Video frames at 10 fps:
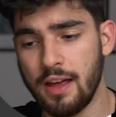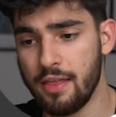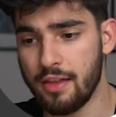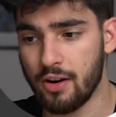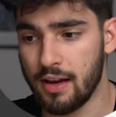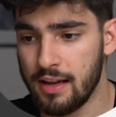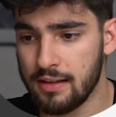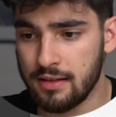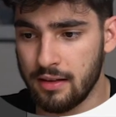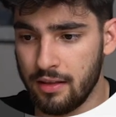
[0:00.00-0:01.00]
that there
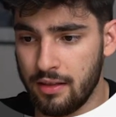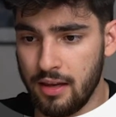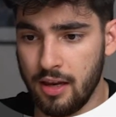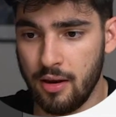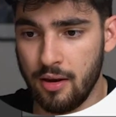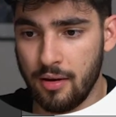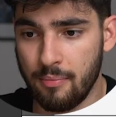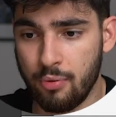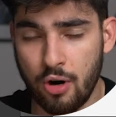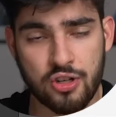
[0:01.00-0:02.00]
is the
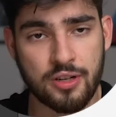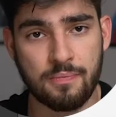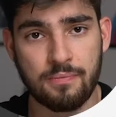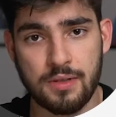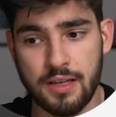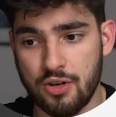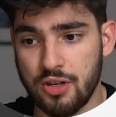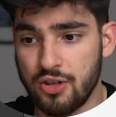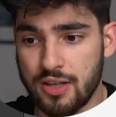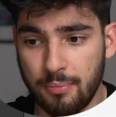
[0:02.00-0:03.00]
project
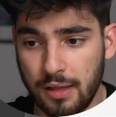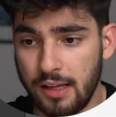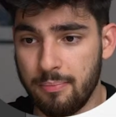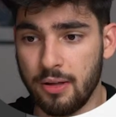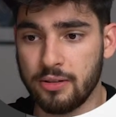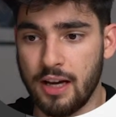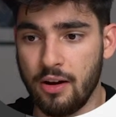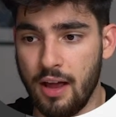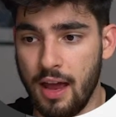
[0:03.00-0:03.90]
section just completely built out.